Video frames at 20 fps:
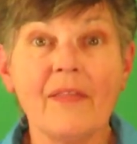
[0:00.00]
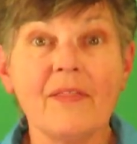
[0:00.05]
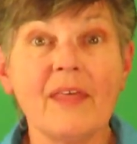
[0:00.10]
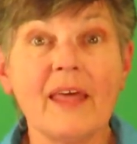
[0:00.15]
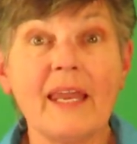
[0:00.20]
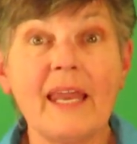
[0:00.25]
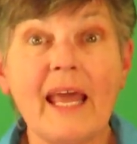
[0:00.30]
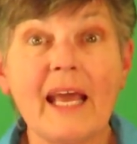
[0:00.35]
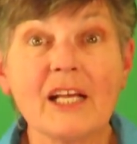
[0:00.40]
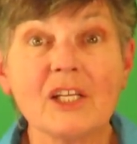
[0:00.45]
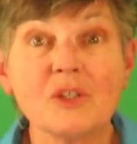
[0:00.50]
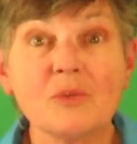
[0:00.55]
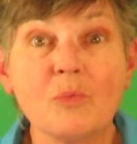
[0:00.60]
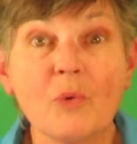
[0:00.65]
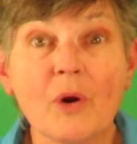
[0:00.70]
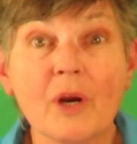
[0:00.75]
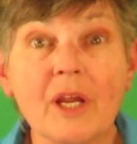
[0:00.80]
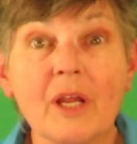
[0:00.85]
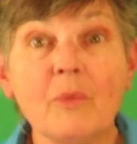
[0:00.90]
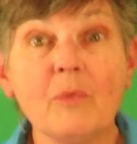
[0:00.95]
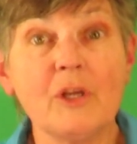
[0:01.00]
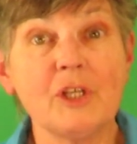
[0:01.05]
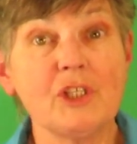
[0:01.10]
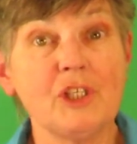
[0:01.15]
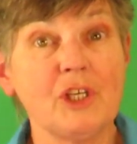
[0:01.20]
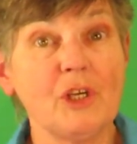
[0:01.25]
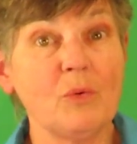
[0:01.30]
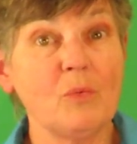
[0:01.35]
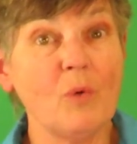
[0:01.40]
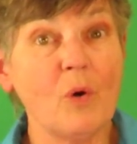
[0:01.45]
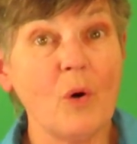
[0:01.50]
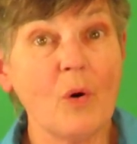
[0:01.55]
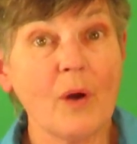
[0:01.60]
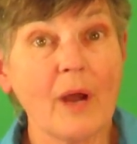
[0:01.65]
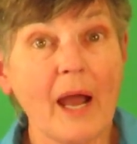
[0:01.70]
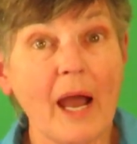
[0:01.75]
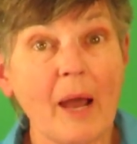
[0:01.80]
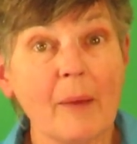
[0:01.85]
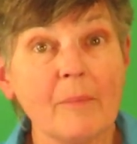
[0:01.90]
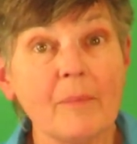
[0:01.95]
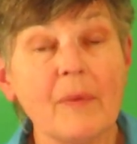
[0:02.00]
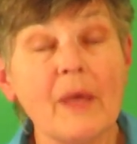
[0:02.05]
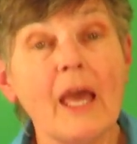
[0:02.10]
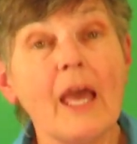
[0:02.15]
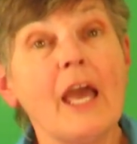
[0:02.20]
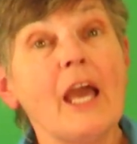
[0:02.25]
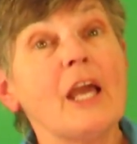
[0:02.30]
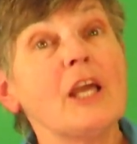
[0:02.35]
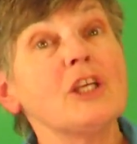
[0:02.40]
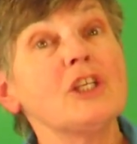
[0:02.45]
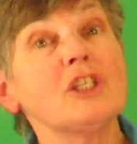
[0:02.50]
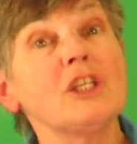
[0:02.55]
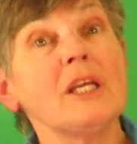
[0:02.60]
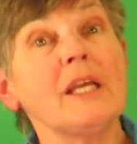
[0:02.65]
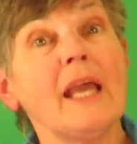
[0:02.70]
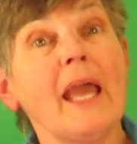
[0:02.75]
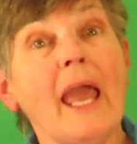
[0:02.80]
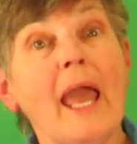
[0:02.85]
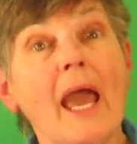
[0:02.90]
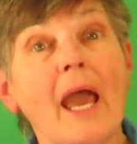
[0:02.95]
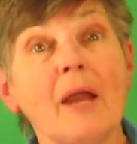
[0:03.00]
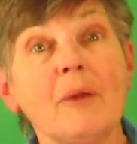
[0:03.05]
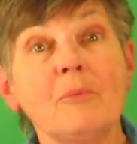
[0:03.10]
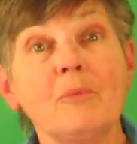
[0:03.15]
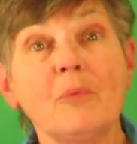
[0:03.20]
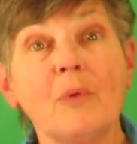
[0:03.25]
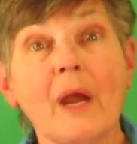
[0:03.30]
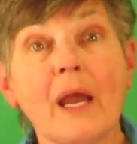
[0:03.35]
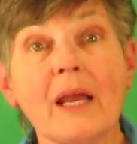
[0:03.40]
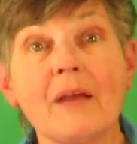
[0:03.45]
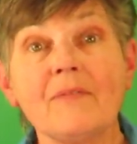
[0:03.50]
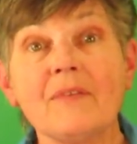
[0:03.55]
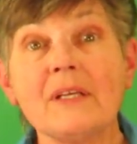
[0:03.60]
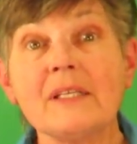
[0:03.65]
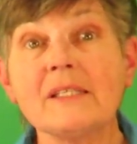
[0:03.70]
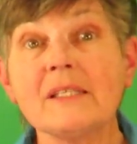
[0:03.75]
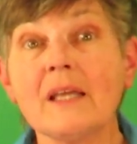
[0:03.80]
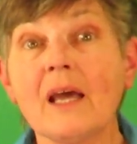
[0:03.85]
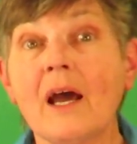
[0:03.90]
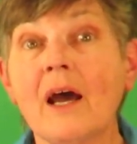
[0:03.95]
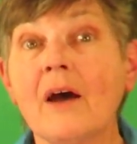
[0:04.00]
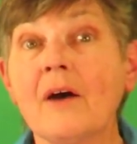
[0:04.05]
The next morning when she woke up, she had breakfast